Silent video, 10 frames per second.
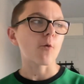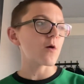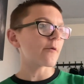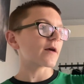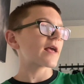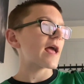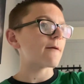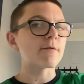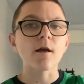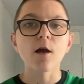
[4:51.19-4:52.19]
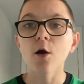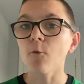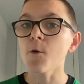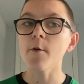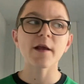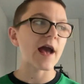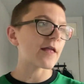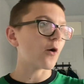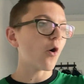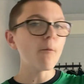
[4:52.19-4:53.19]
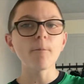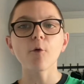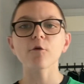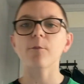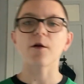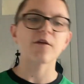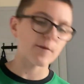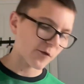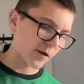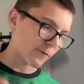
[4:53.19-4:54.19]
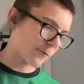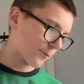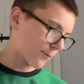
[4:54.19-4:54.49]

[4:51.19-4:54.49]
We were getting humbled by teams like